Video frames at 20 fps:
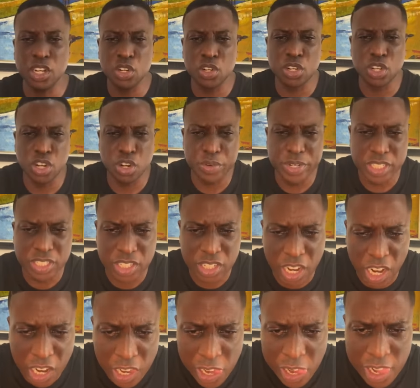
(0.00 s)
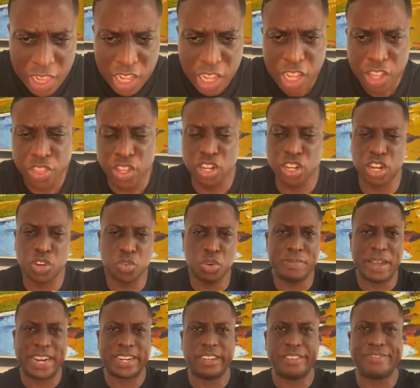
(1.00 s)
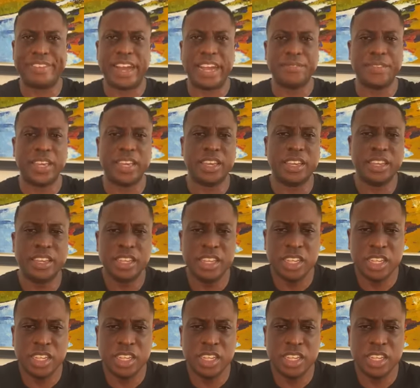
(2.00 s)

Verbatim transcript: Oh, glory to God. The Lord will magnify me.